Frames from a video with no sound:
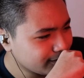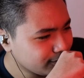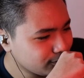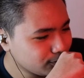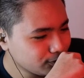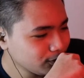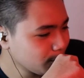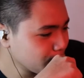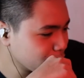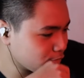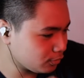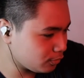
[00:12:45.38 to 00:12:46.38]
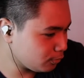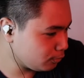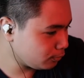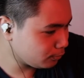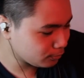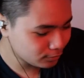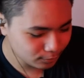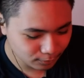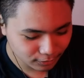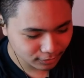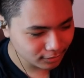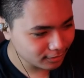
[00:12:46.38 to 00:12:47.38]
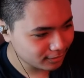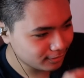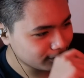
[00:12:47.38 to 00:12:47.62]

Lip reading: did you summon Cthulhu or something? Like,